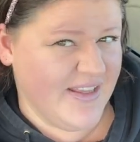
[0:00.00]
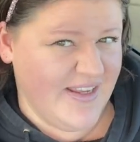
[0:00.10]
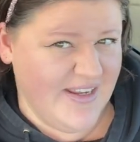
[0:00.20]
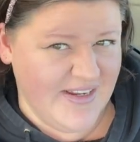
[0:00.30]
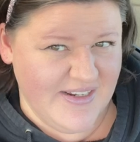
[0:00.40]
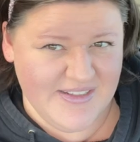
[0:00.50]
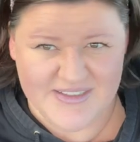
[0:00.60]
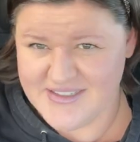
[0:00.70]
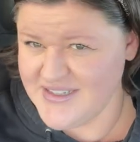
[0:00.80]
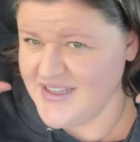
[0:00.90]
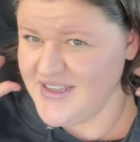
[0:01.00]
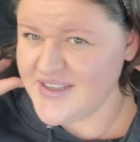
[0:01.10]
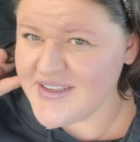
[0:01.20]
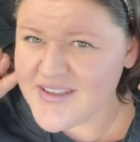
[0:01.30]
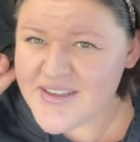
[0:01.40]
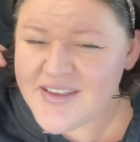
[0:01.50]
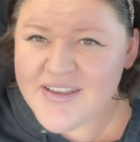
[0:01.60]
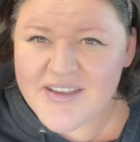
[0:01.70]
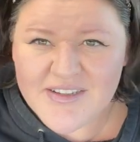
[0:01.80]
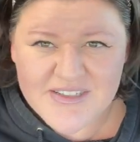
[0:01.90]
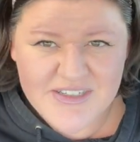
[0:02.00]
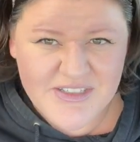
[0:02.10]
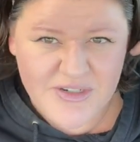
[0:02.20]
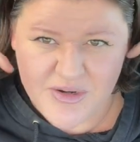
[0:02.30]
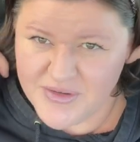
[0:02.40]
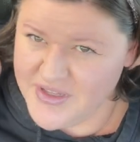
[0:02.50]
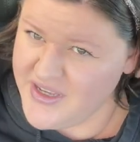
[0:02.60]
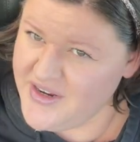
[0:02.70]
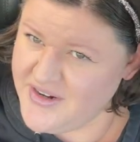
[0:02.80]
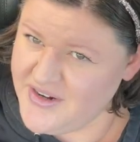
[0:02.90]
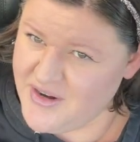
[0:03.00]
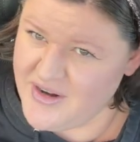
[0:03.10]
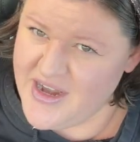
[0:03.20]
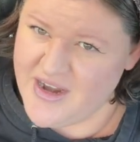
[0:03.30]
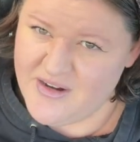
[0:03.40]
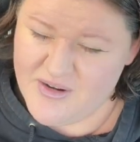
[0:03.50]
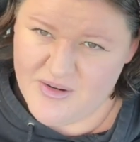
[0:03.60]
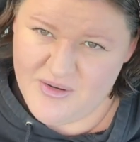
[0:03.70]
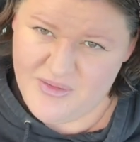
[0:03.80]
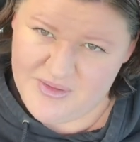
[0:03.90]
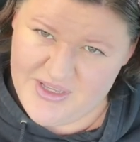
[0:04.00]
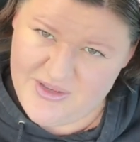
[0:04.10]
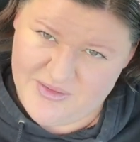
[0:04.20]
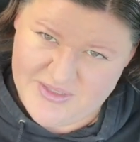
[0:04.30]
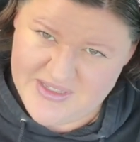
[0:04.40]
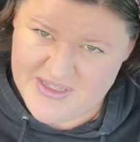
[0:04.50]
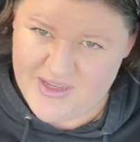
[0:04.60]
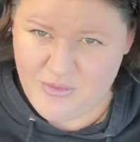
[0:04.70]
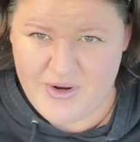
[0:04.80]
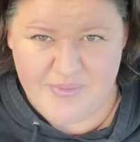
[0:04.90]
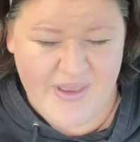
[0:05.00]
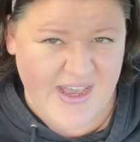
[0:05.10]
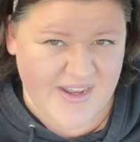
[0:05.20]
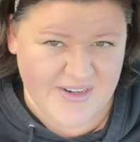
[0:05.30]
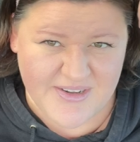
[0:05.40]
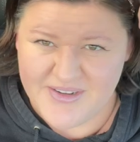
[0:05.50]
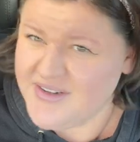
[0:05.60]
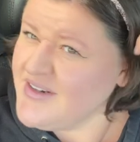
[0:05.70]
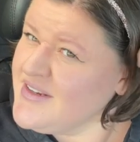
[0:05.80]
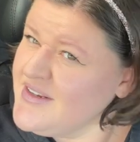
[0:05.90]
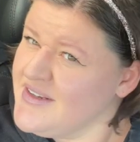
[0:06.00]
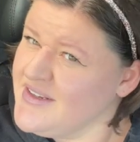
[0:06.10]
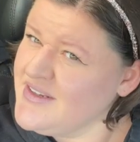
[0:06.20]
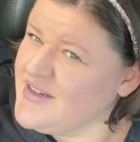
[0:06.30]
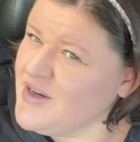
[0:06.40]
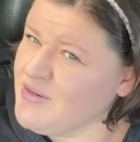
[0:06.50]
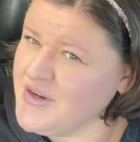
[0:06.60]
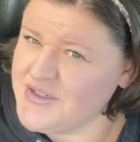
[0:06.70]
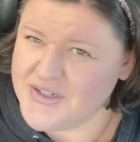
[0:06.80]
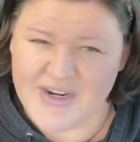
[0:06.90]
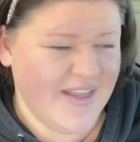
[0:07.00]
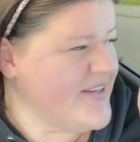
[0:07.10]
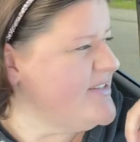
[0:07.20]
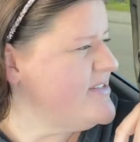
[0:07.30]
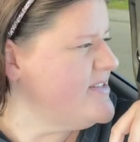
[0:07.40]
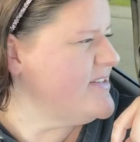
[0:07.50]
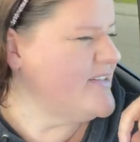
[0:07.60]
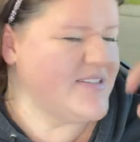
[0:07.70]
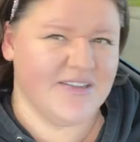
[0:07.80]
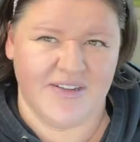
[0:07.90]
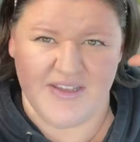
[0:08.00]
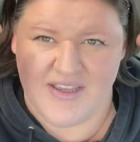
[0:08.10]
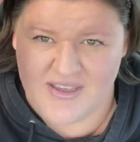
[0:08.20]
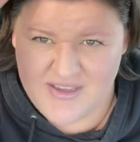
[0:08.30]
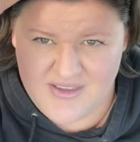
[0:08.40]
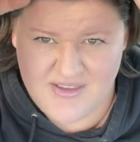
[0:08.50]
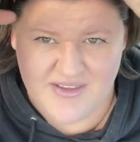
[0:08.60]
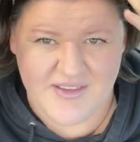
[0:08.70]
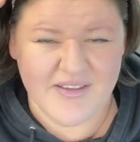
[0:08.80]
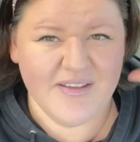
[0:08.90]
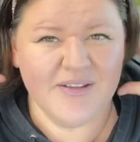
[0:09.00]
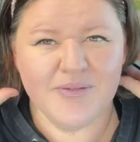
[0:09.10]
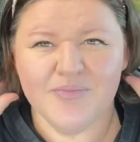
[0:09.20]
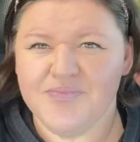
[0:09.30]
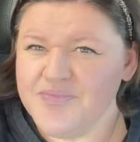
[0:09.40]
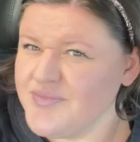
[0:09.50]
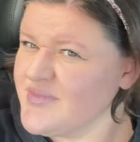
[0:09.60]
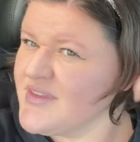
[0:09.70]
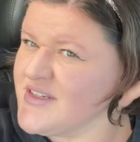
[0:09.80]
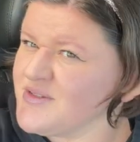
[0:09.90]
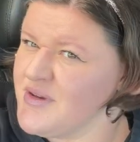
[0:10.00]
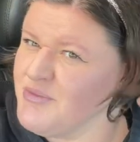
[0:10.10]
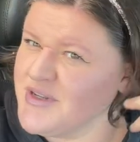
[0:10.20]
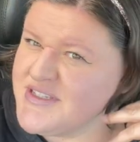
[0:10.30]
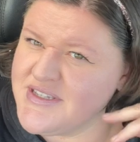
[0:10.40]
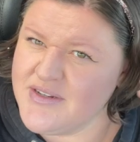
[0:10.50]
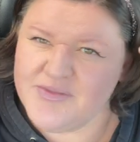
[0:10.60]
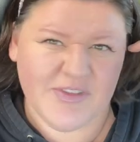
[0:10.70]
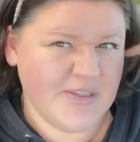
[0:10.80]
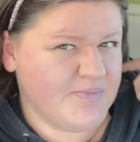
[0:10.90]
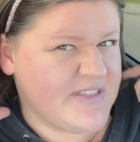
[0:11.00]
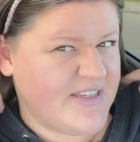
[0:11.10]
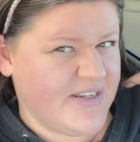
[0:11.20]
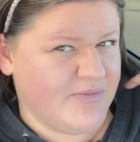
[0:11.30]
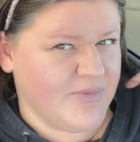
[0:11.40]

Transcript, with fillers: and it's like, did you know that our hair only goes in like one pattern around our heads? It's not like, that's why one side flips in and